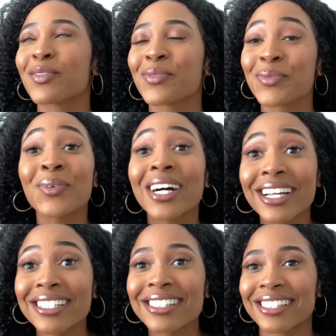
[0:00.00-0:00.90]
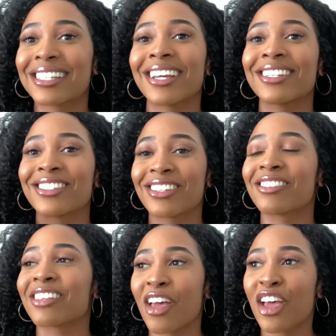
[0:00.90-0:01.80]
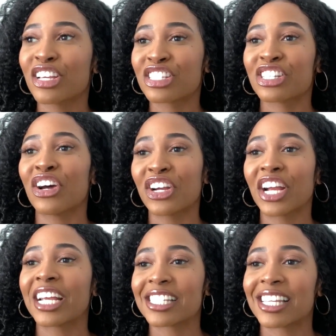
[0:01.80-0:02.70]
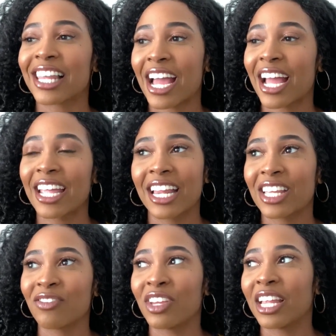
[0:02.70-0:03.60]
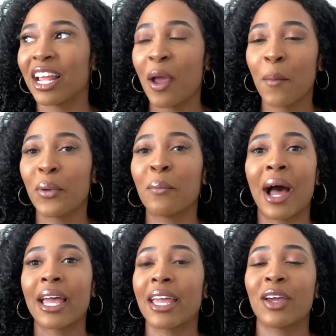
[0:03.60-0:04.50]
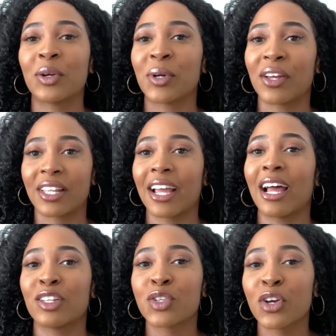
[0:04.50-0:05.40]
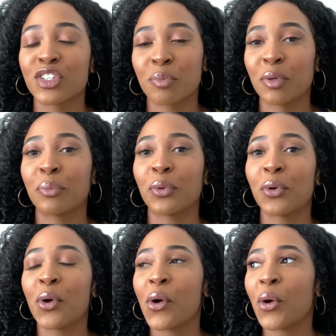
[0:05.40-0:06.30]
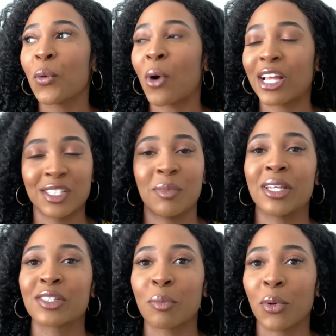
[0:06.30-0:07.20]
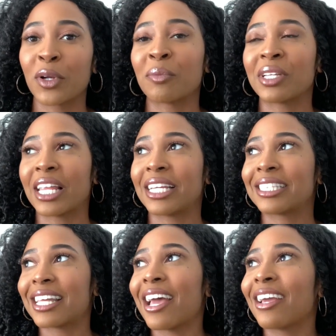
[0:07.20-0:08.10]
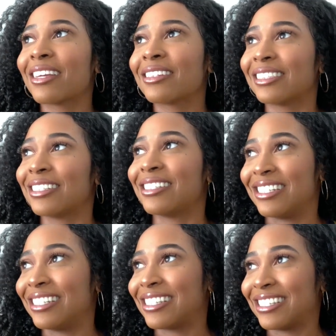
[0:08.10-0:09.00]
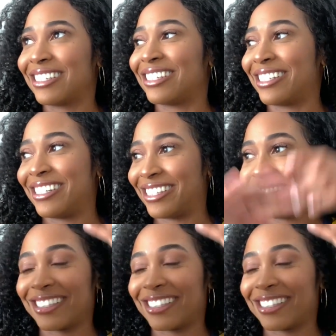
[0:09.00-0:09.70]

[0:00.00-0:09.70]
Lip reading: what? That is just so crazy. Like, I can't even put my head around that I got 200 people watching me and supporting me. Like, that is just,